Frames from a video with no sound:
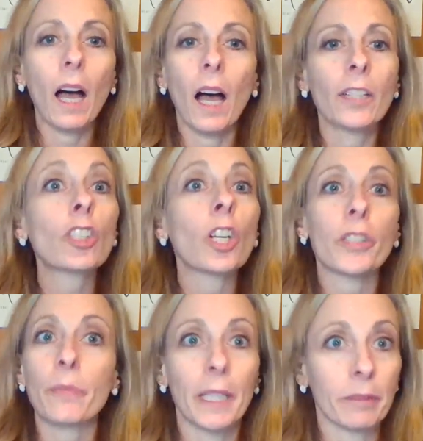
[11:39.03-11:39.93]
And
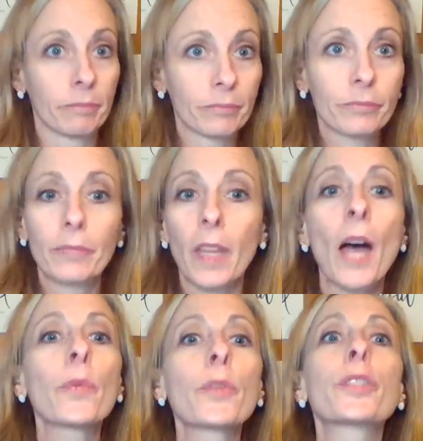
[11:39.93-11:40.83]
trust me,
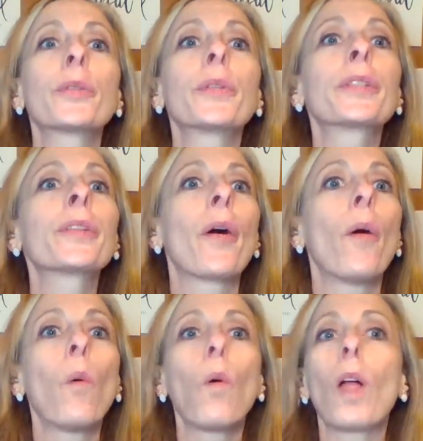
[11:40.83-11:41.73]
I was doing a
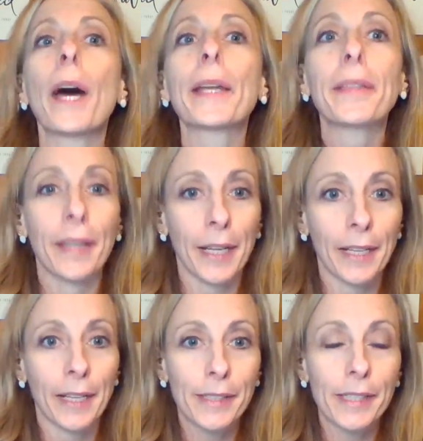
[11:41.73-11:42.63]
whole lot of
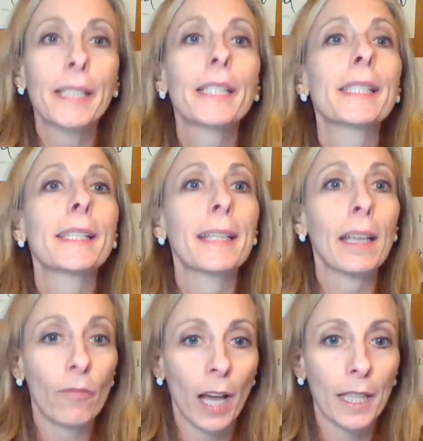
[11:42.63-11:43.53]
things to
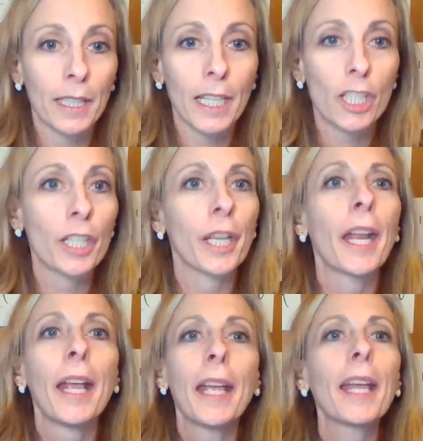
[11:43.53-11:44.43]
get
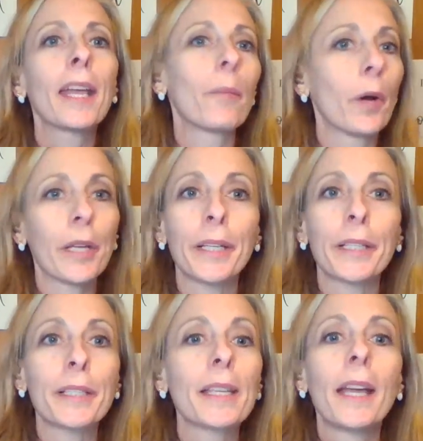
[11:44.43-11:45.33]
validation in
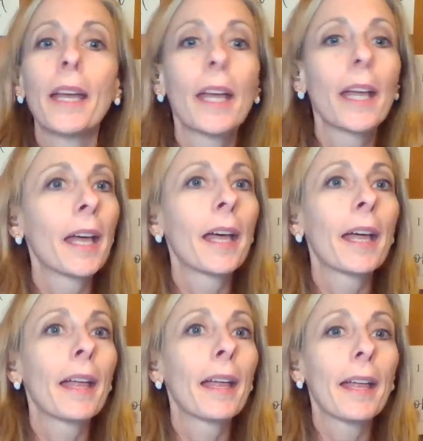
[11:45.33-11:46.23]
ways
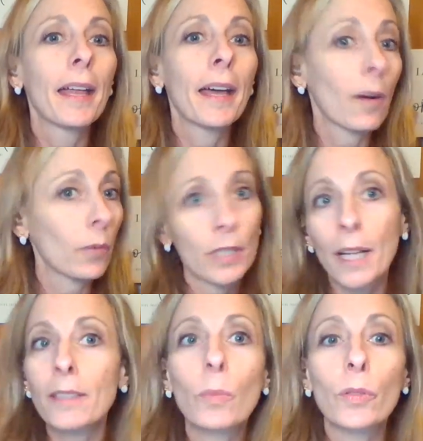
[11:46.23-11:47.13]
I was
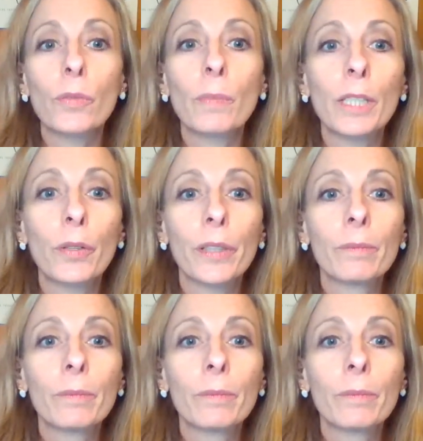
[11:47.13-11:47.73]
not supposed to be doing